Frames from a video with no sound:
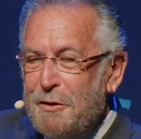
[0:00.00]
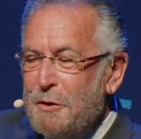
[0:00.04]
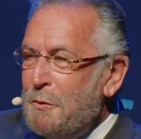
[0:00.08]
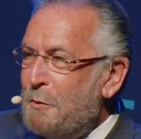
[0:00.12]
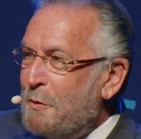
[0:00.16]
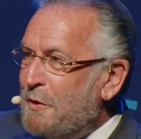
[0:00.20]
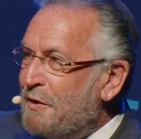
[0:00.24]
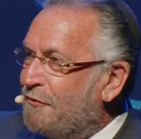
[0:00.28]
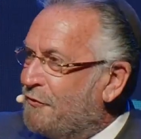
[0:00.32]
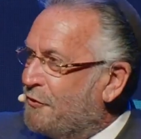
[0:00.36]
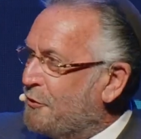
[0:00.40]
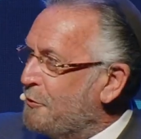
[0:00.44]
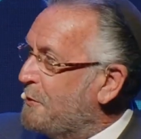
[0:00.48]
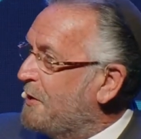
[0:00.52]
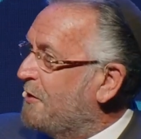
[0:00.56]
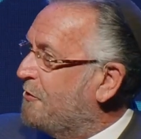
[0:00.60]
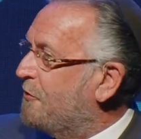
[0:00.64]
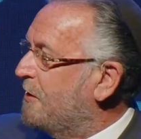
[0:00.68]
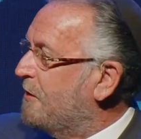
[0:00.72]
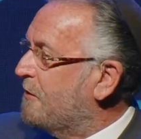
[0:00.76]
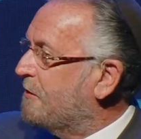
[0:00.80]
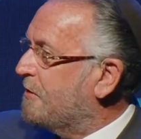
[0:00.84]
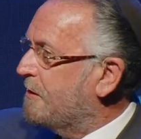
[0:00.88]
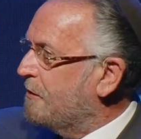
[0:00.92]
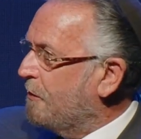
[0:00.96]
with Jewish
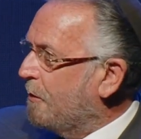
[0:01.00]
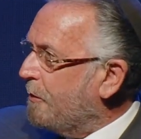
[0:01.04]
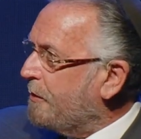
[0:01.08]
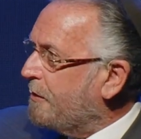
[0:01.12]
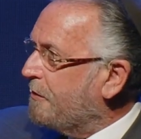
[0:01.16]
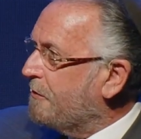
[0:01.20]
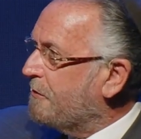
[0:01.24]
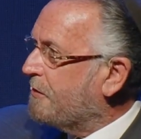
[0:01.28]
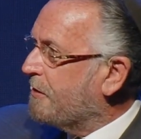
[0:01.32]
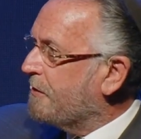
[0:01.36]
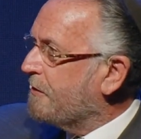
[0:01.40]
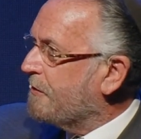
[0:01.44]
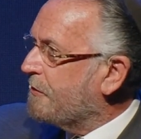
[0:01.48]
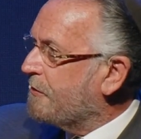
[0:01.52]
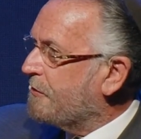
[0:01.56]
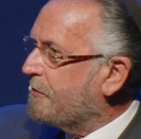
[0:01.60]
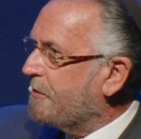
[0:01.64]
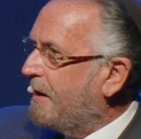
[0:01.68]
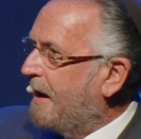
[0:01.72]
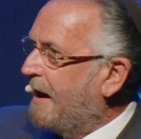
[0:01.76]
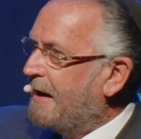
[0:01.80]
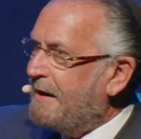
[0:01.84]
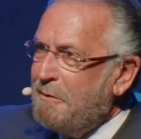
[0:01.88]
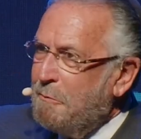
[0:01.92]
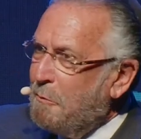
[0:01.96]
interlocutors.
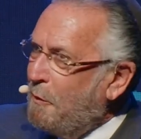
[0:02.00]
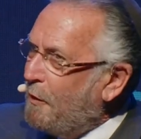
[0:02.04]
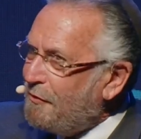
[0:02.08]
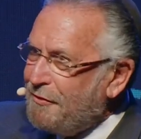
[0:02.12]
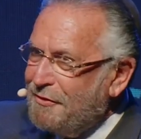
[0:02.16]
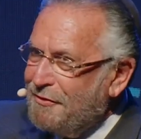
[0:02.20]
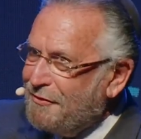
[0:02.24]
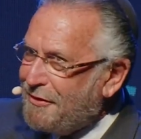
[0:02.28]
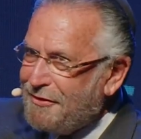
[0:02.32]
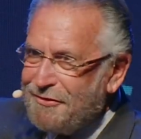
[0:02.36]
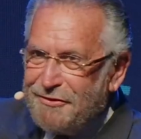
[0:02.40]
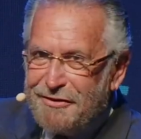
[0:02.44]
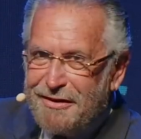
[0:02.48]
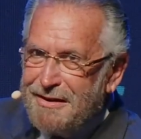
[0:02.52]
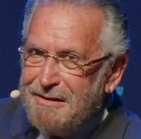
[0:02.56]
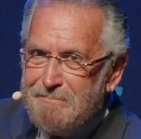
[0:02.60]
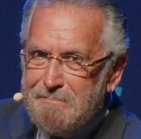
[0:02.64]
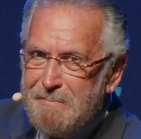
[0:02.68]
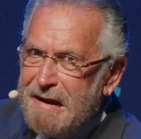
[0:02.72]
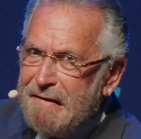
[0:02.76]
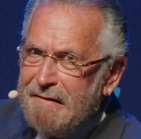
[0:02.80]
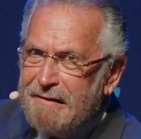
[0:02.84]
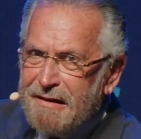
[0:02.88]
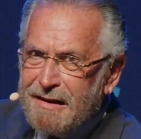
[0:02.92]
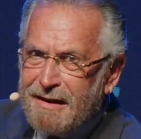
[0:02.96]
And it wasn't just in
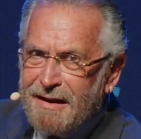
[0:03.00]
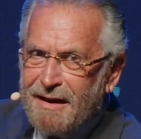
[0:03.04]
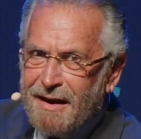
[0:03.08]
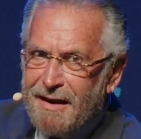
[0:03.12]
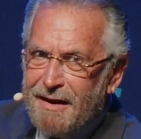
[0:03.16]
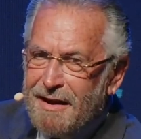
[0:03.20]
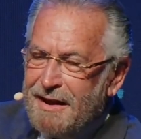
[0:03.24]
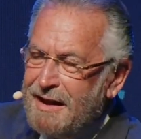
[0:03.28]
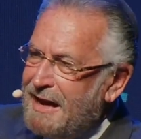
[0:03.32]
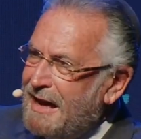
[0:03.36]
America.